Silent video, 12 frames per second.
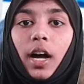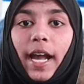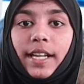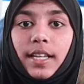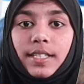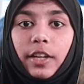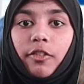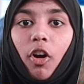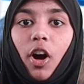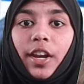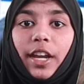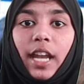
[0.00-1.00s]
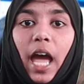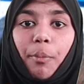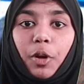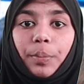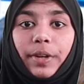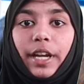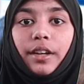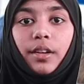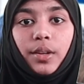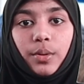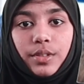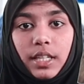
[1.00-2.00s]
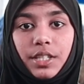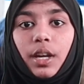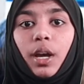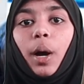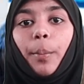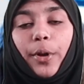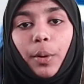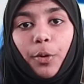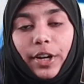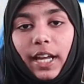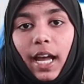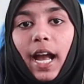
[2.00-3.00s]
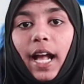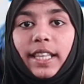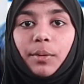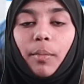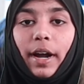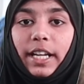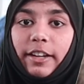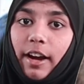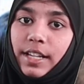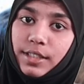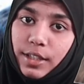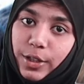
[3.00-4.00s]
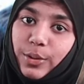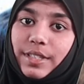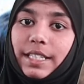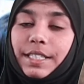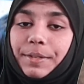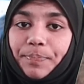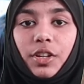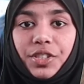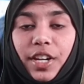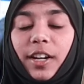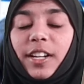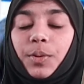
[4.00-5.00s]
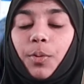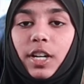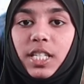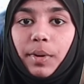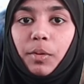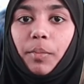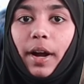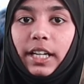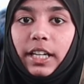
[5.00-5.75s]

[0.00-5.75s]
excessive or inappropriate usage, promoting a healthy mobile device usage, fostering responsible mobile